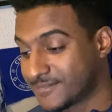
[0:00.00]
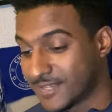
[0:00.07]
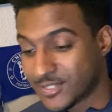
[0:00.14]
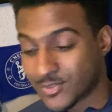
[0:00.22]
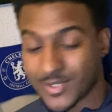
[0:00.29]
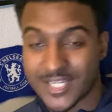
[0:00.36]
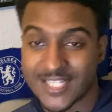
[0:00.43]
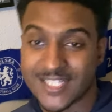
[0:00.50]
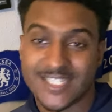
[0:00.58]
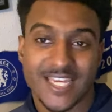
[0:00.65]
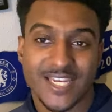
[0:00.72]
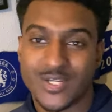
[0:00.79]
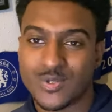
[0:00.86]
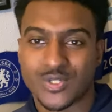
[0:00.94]
As we
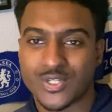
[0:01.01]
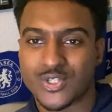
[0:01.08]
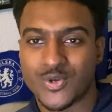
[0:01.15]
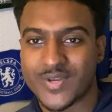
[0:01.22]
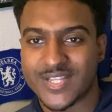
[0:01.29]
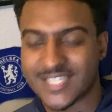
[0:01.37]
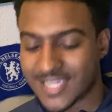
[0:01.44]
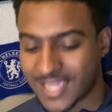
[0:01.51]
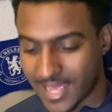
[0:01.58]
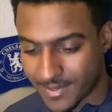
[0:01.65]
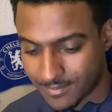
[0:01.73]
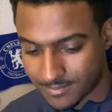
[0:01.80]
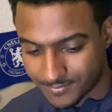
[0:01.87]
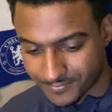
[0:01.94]
continue to do it again.